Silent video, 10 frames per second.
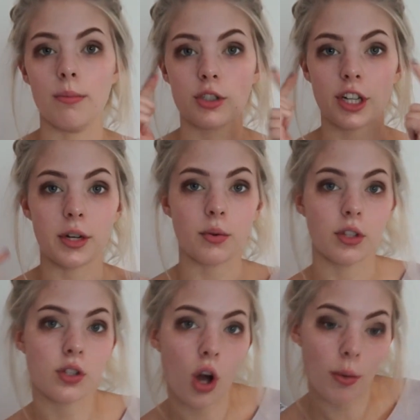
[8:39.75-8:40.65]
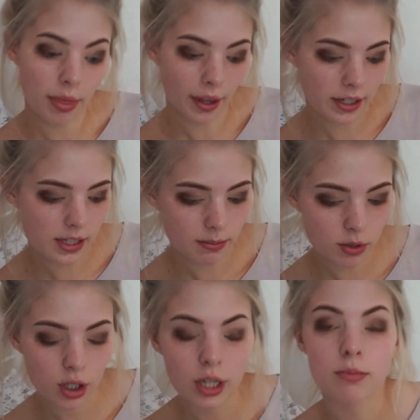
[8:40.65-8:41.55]
shadow on the top, that is them
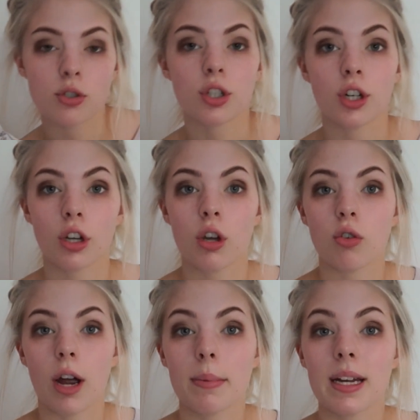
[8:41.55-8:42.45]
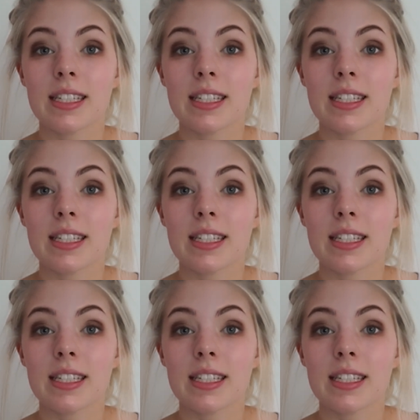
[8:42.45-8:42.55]
done. I'm just going to go grab a